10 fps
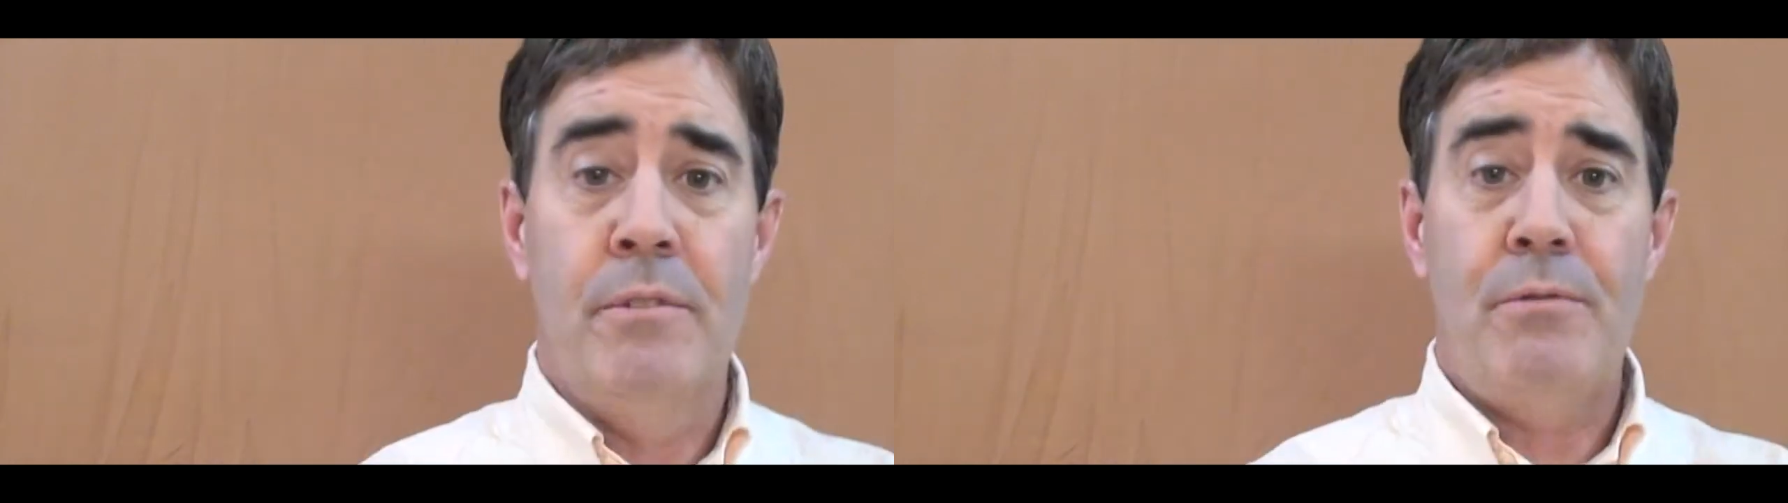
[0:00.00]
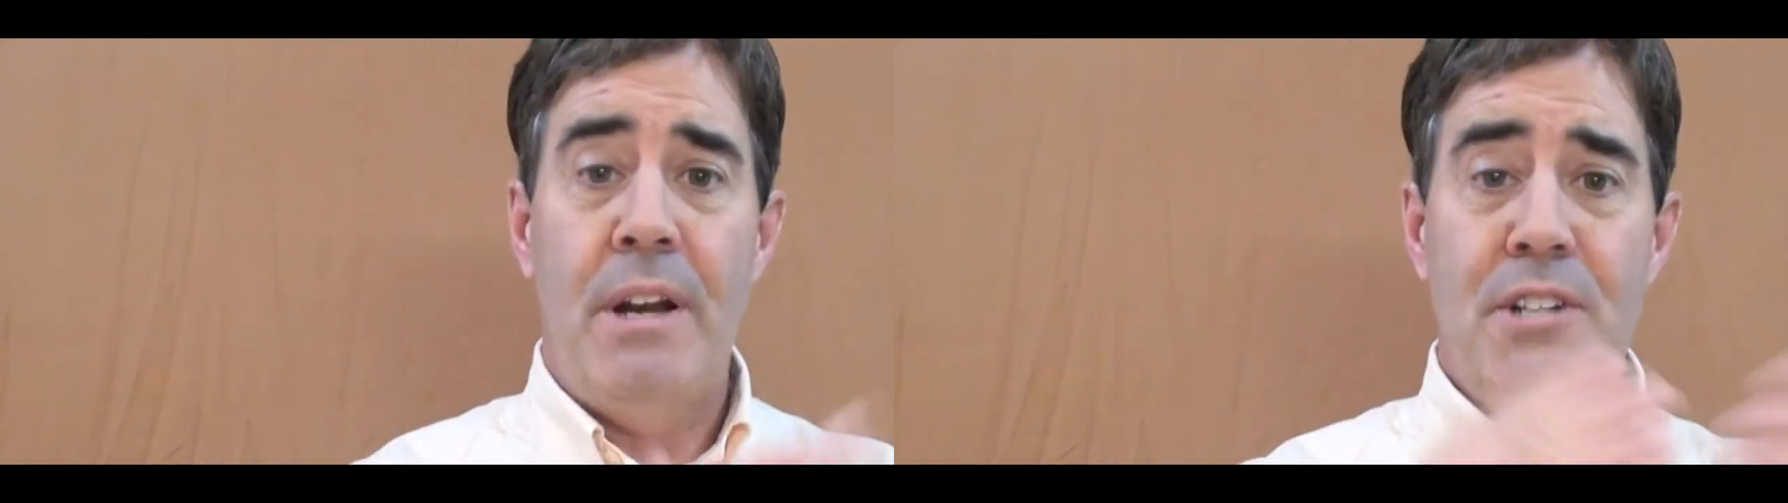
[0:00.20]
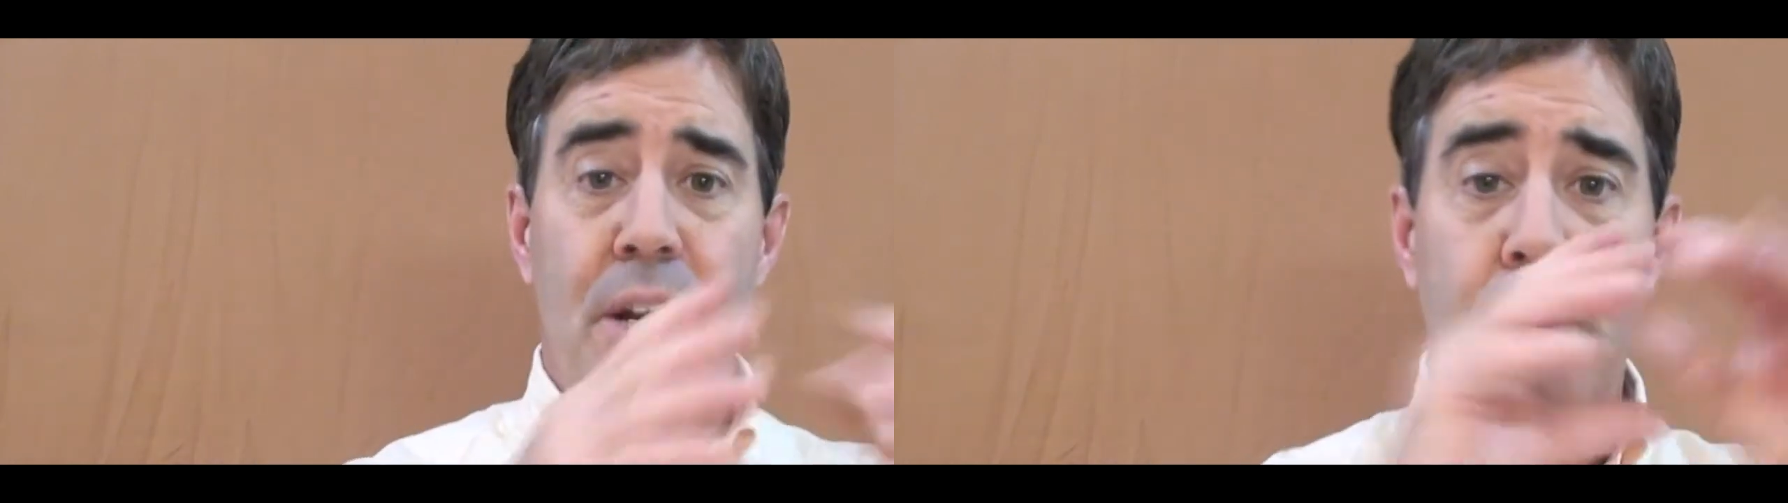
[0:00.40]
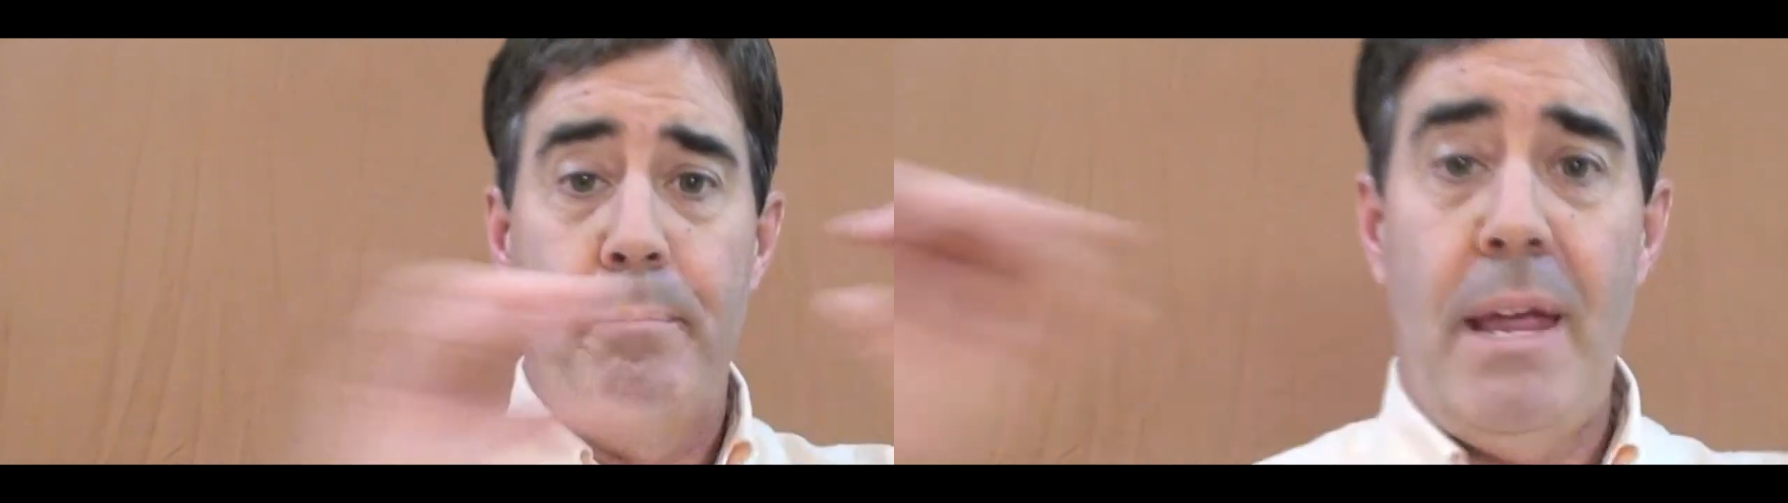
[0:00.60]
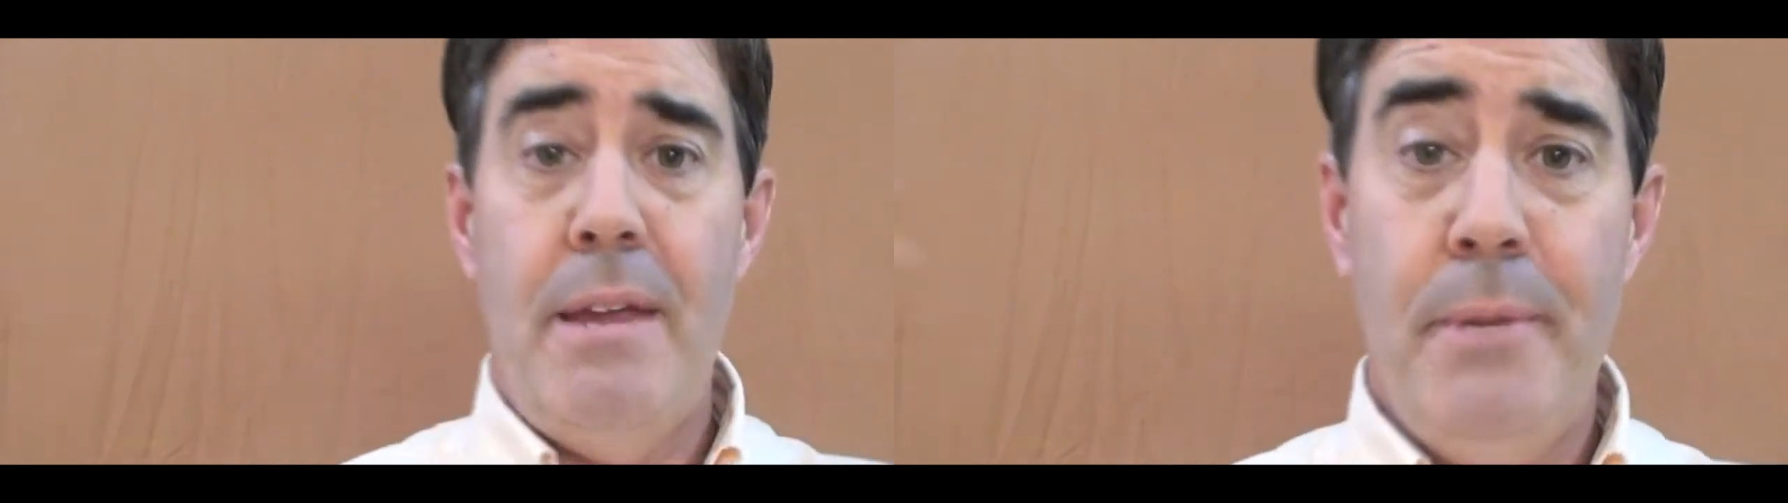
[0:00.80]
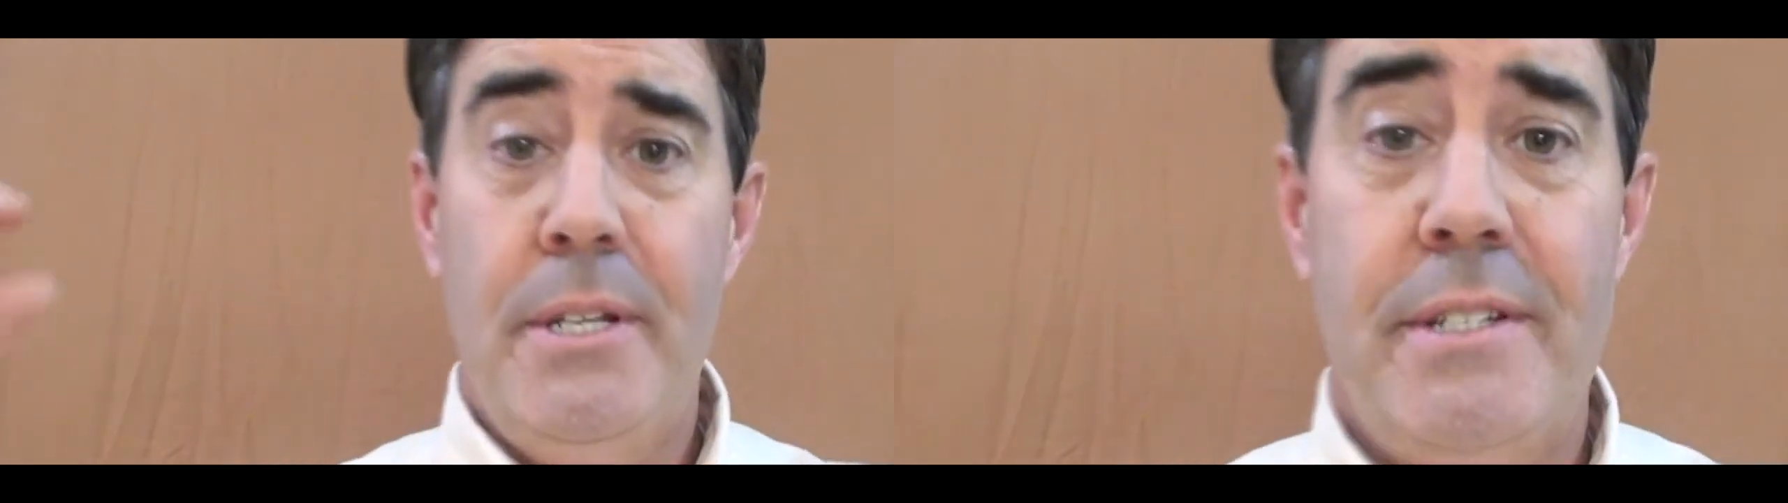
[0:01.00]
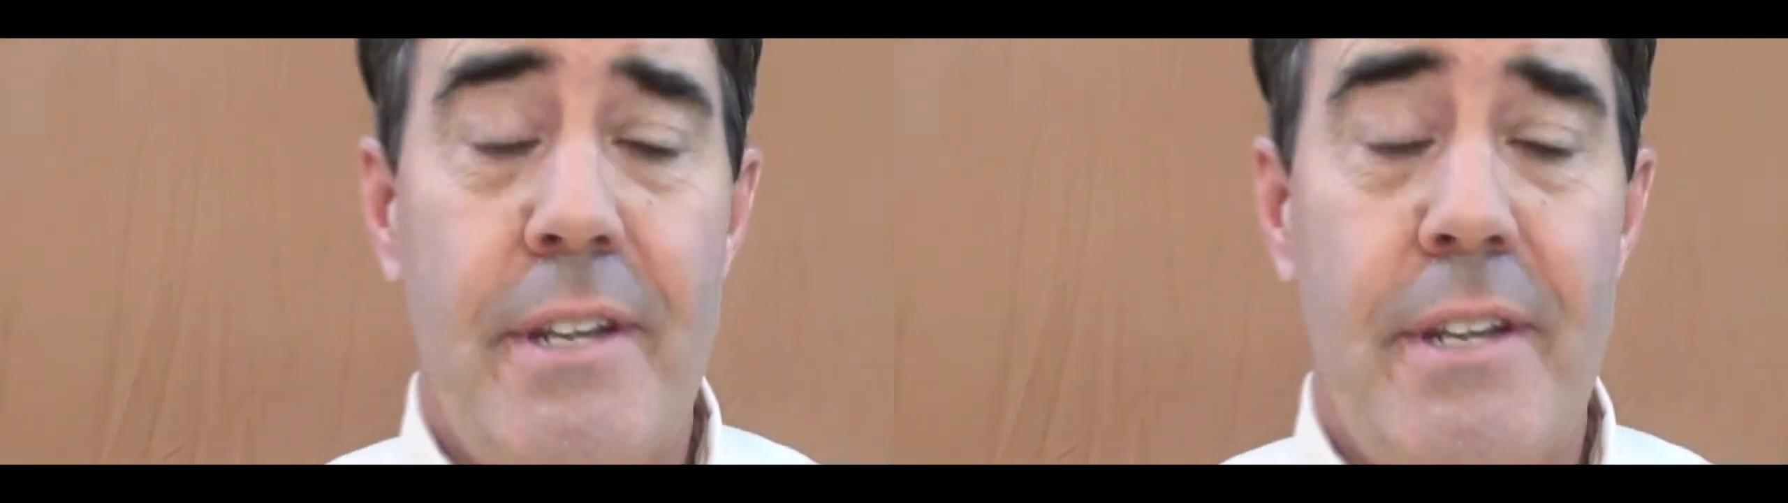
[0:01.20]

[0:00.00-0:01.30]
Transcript: stretch out the payments.